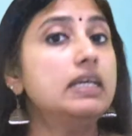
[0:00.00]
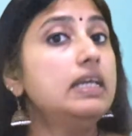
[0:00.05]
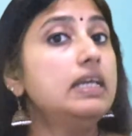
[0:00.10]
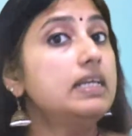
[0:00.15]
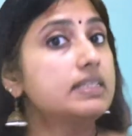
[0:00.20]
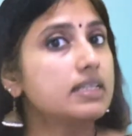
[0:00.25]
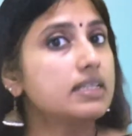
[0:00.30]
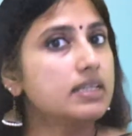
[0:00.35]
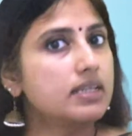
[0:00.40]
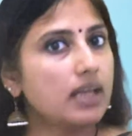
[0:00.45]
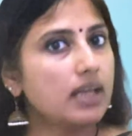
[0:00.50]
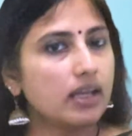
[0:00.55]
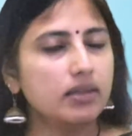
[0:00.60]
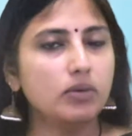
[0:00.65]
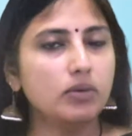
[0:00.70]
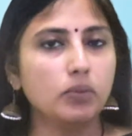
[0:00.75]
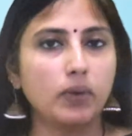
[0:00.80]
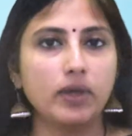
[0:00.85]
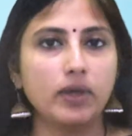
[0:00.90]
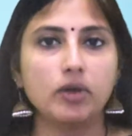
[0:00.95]
is
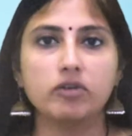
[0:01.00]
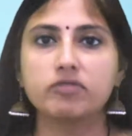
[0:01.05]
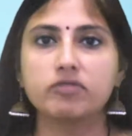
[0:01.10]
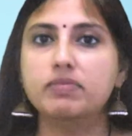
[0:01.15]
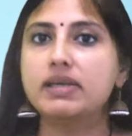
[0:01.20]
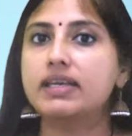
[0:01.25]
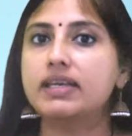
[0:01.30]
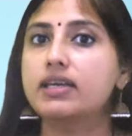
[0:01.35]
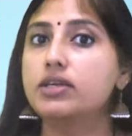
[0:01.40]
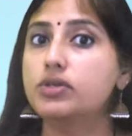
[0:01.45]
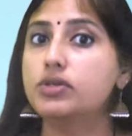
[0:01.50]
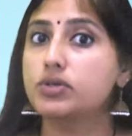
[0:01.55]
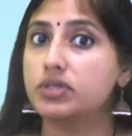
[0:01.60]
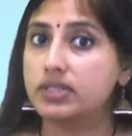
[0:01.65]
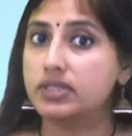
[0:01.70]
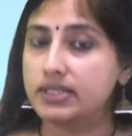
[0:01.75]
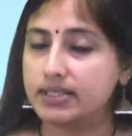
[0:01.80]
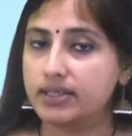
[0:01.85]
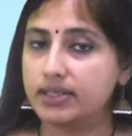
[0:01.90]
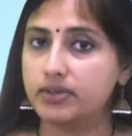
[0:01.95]
another way of making your
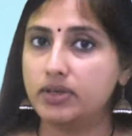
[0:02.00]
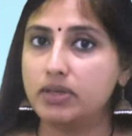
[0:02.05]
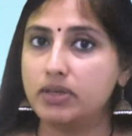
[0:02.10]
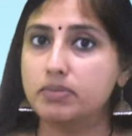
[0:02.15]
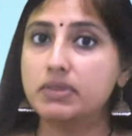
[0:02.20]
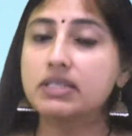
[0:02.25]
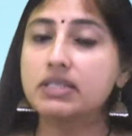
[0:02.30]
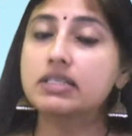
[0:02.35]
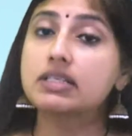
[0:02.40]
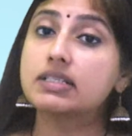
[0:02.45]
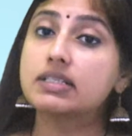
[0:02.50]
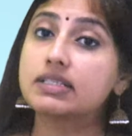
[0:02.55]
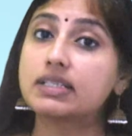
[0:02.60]
disagreement